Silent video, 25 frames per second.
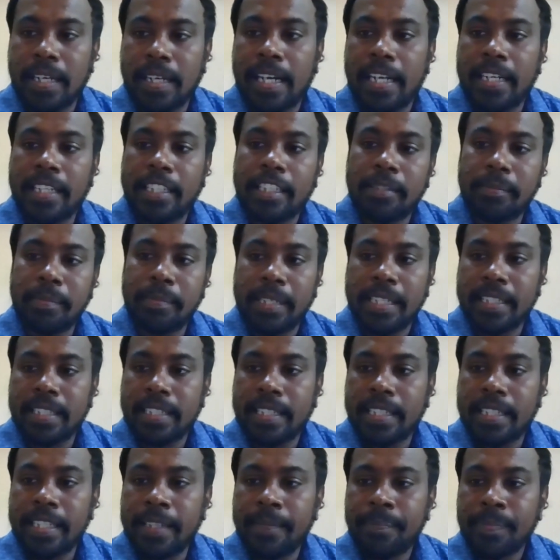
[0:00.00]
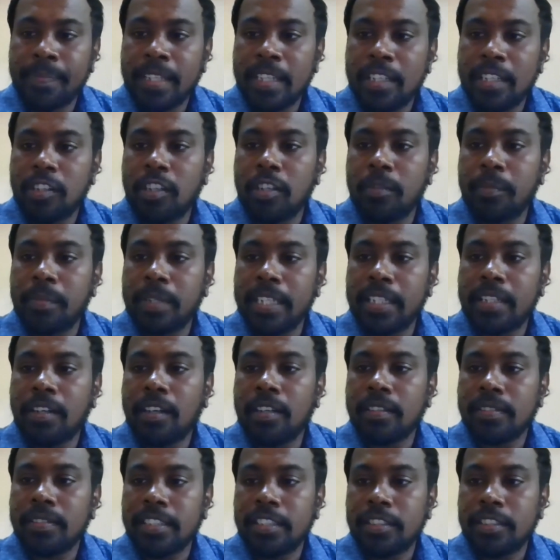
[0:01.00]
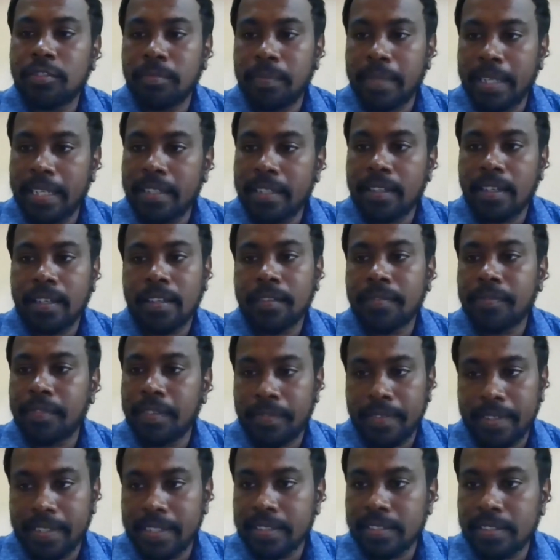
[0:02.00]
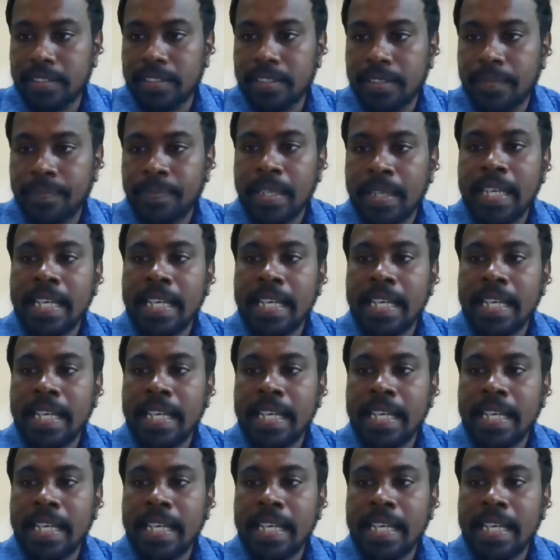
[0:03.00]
ultimately normally causing to make a lot of effects.